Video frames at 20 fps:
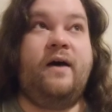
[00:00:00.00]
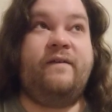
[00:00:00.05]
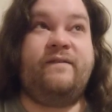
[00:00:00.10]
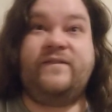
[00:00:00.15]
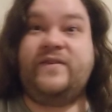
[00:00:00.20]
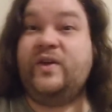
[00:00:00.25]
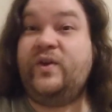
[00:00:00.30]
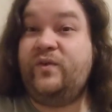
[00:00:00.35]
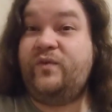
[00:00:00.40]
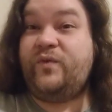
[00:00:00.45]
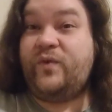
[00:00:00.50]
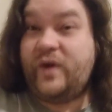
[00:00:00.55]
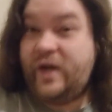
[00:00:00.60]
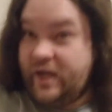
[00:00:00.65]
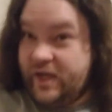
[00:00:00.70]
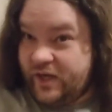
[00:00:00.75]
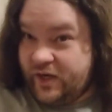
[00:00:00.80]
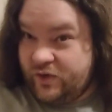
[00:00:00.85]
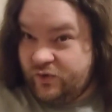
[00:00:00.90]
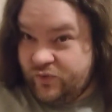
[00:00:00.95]
feel free
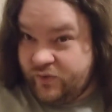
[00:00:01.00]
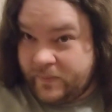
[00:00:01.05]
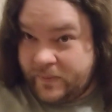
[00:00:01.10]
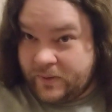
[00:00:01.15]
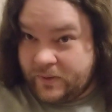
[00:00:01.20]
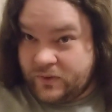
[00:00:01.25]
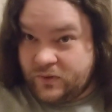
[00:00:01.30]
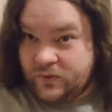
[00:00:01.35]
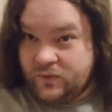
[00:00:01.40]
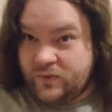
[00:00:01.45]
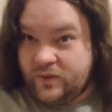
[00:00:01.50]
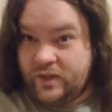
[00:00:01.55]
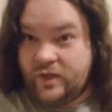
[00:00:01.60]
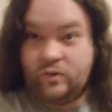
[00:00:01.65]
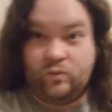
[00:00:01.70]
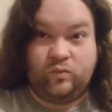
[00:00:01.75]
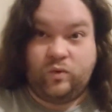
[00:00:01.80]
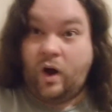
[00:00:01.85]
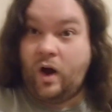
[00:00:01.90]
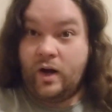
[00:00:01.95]
to contribute to
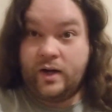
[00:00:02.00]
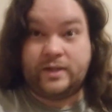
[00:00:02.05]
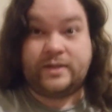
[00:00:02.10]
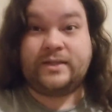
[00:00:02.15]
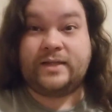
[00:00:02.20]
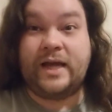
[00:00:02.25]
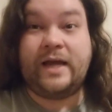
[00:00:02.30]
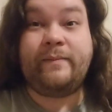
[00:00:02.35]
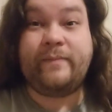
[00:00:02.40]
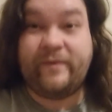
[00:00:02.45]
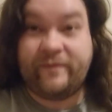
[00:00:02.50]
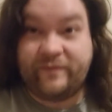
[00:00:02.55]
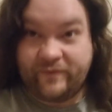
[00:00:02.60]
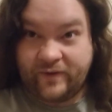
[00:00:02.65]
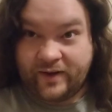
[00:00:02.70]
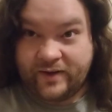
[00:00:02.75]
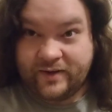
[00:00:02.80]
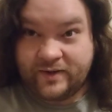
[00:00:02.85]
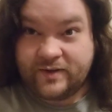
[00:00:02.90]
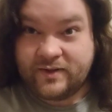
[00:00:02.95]
the Ron Escape
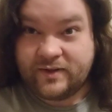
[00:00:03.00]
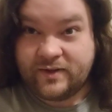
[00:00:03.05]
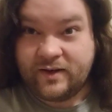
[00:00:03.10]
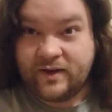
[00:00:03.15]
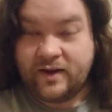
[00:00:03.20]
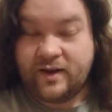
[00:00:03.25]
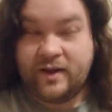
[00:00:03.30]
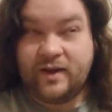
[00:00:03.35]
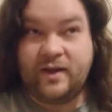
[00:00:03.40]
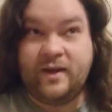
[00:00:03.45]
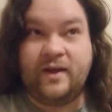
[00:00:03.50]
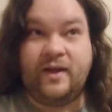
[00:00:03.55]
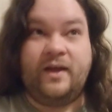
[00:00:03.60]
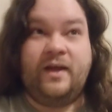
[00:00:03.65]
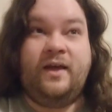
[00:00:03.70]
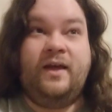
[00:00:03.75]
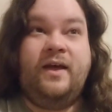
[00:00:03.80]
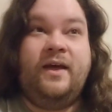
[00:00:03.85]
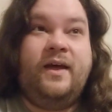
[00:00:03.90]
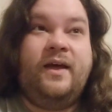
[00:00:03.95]
Fund,
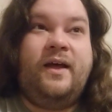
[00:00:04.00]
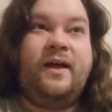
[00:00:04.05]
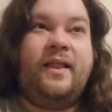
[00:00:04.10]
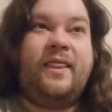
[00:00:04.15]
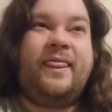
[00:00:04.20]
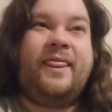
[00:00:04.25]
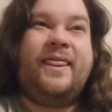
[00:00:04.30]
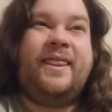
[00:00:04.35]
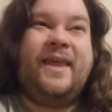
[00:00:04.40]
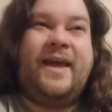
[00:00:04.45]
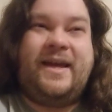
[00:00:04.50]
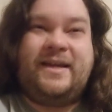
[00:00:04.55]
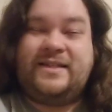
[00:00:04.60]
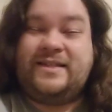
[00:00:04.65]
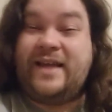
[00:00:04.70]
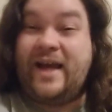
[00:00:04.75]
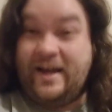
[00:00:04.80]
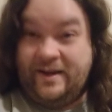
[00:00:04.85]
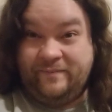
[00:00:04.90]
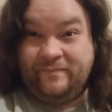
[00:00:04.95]

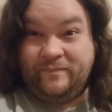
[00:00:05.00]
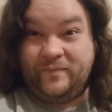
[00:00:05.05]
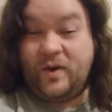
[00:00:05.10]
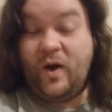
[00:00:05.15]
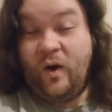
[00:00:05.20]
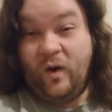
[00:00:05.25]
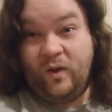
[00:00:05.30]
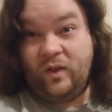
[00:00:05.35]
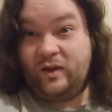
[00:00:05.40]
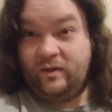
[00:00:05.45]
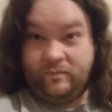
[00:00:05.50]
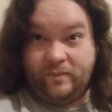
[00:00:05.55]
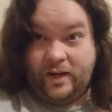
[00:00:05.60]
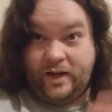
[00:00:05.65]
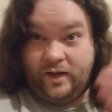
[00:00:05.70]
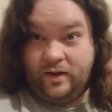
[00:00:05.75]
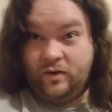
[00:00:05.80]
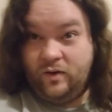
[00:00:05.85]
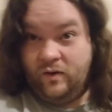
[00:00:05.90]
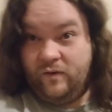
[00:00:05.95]
as I'm calling
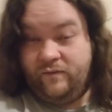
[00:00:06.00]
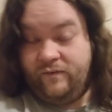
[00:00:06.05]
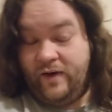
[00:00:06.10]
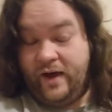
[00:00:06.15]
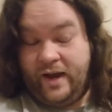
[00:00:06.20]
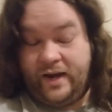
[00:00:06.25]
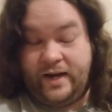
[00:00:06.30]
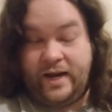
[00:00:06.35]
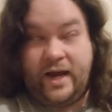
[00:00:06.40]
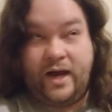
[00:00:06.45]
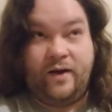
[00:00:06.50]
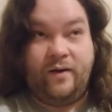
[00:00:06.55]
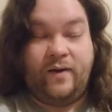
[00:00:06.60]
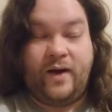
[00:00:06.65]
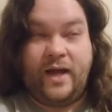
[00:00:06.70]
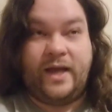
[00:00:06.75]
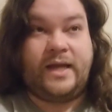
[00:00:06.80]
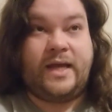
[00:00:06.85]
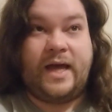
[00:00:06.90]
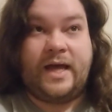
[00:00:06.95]
my Ko-Fi now,
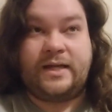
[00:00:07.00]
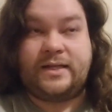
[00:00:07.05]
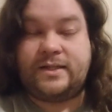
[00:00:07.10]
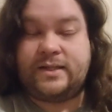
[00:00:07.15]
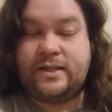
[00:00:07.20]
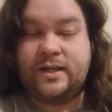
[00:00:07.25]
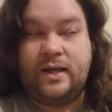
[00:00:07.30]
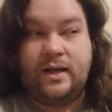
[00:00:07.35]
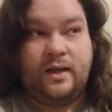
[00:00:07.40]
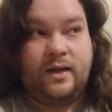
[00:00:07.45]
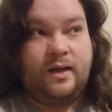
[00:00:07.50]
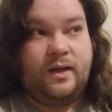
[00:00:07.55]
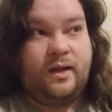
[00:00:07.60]
I guess.